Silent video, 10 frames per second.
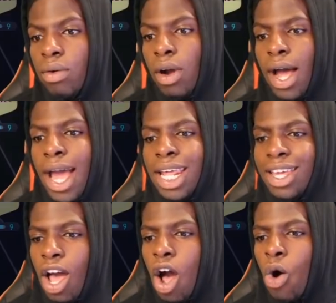
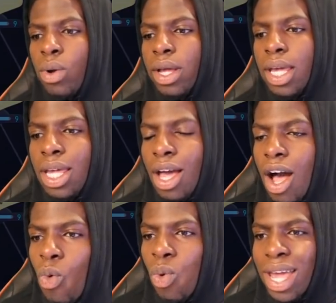Rightio,
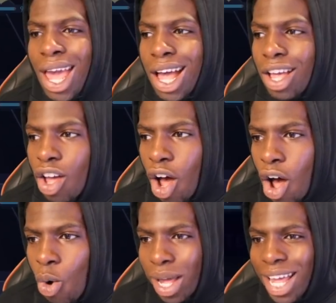here we
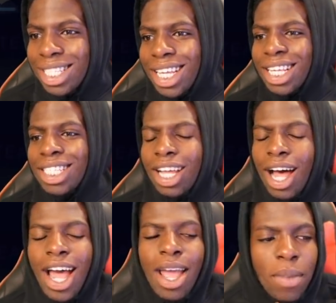go. It is
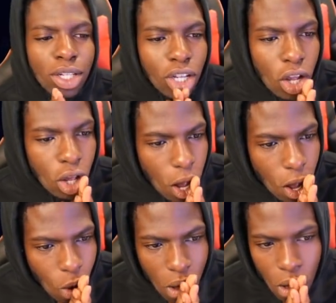time to
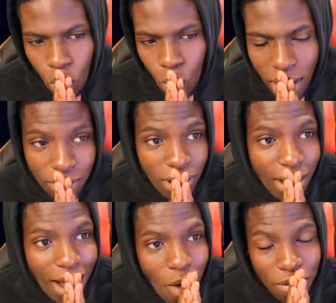go with
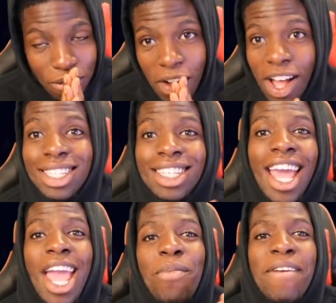our first
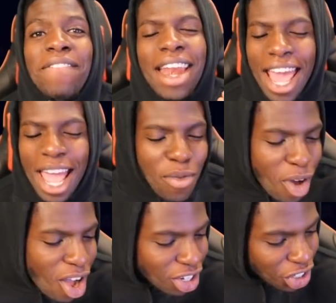game with
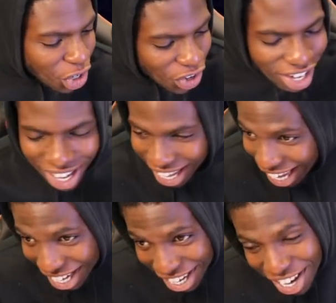Neymar Jr.
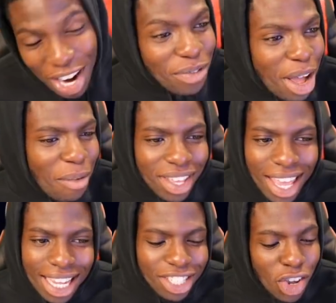in the cup. I'm
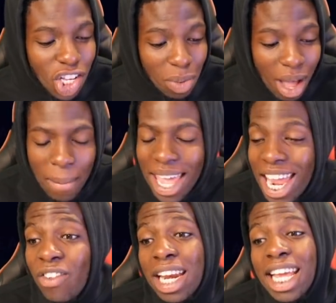gassed to use him. I'm
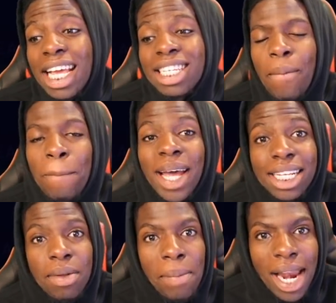hearing he is the
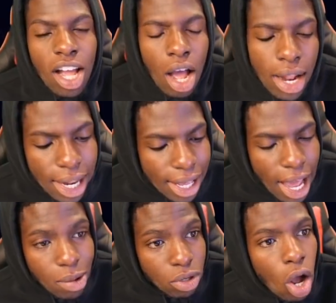best player in the
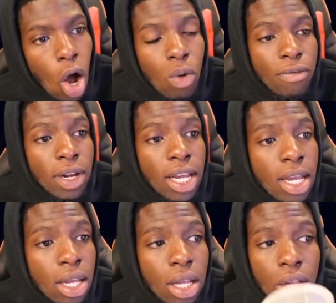game, so
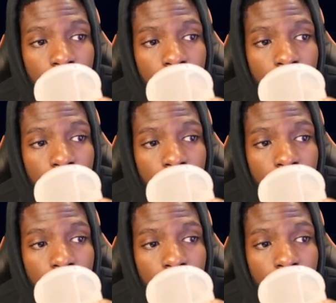hopefully